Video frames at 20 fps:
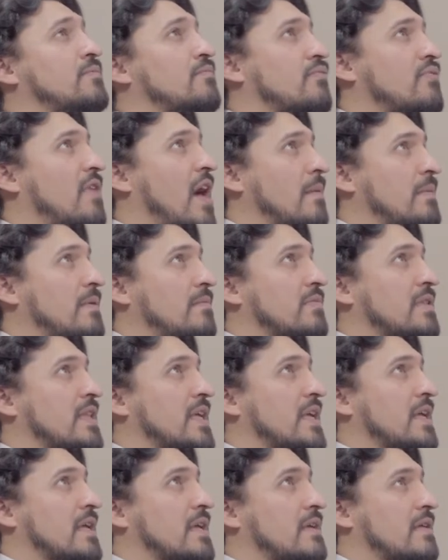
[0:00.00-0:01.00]

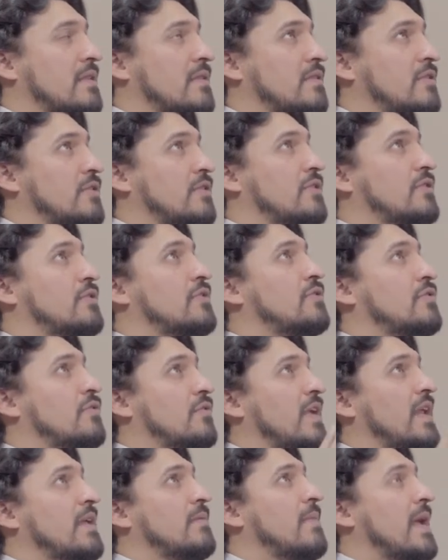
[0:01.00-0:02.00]
probably
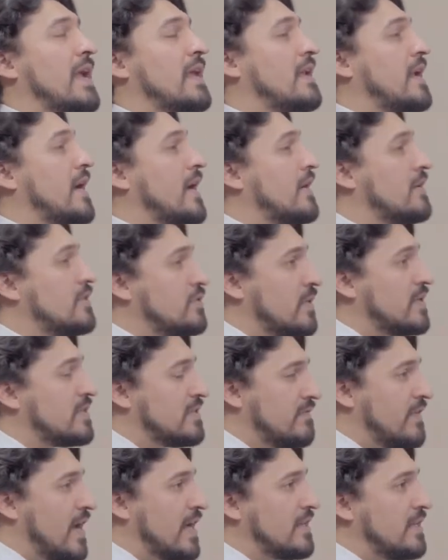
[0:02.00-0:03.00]
three main areas where it's
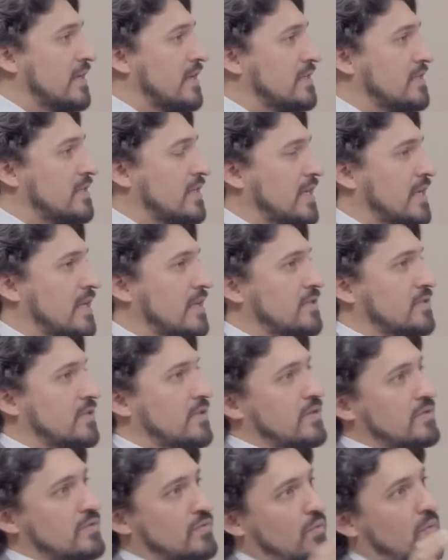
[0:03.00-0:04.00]
affected us, Lena. So
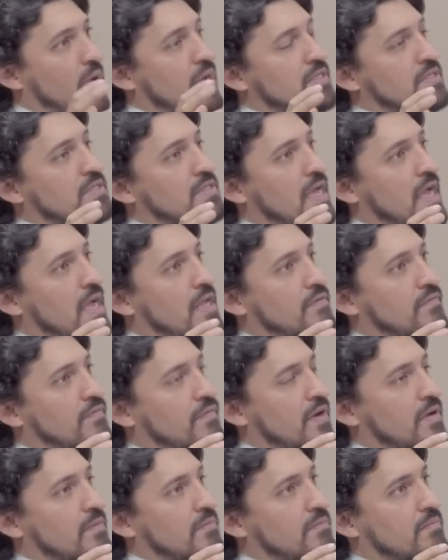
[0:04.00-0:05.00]
there's one side
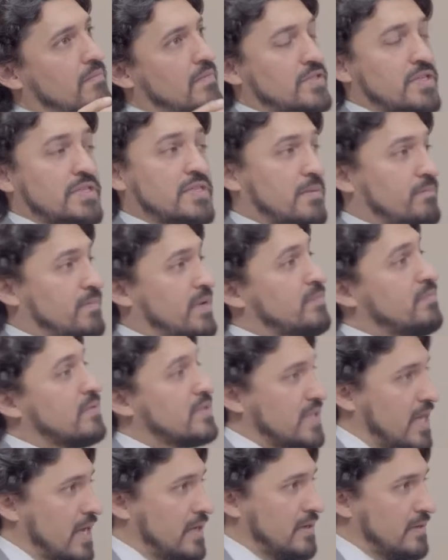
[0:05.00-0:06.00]
from just the people
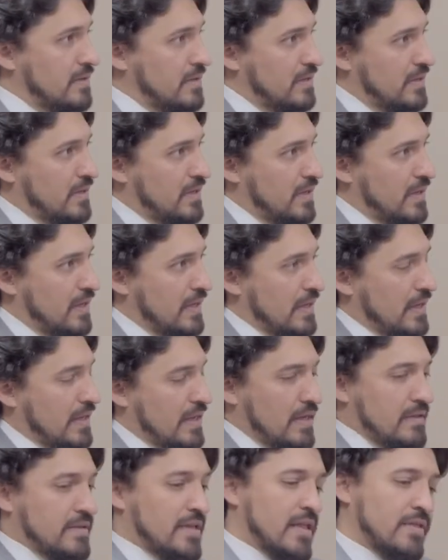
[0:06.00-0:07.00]
side.
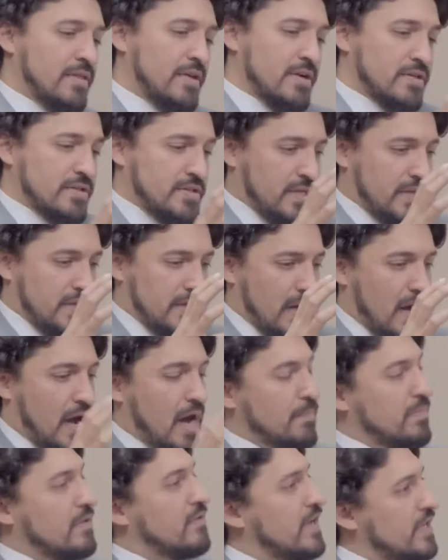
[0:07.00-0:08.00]
Then there's the
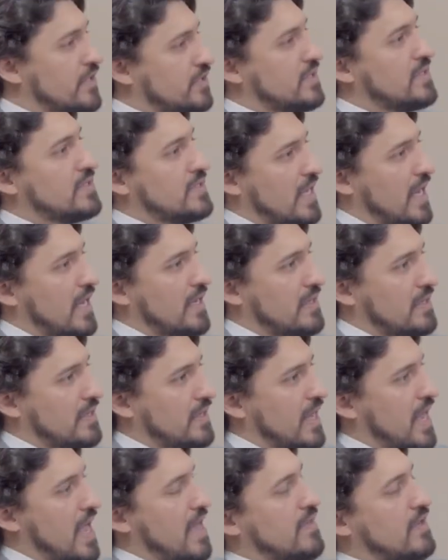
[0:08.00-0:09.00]
operation side,
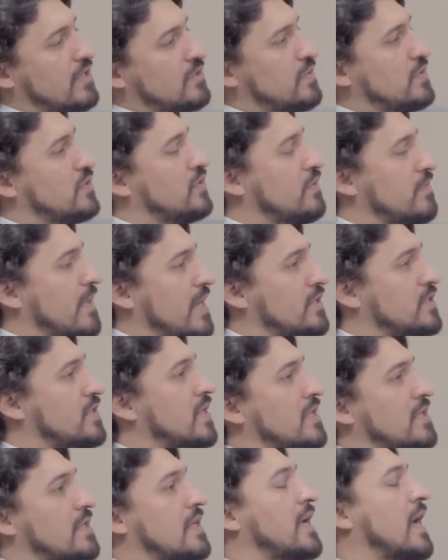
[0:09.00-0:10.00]
and there's what you
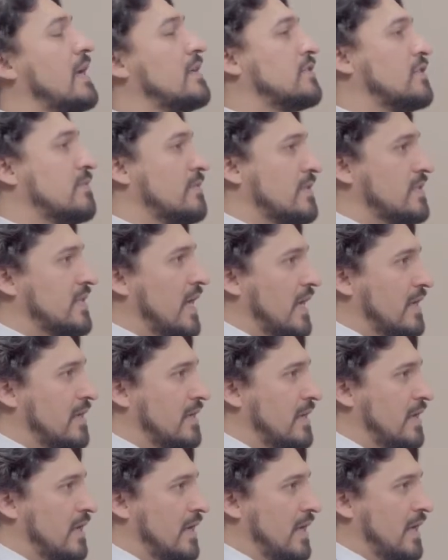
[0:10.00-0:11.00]
mentioned, the customer side.
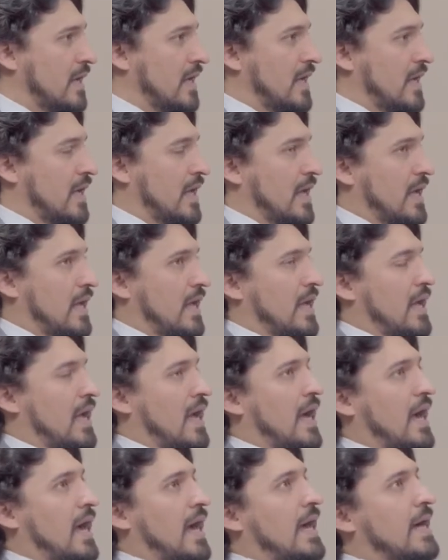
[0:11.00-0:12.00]

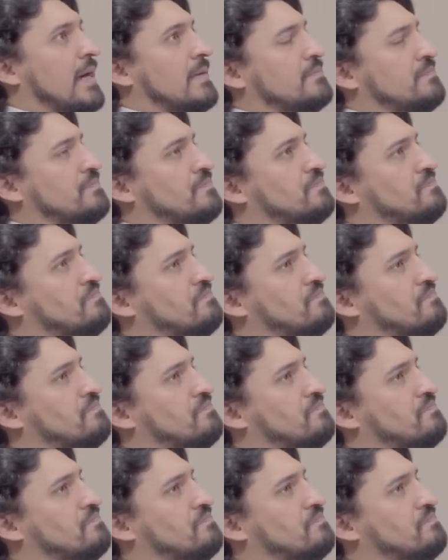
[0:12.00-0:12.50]
Um,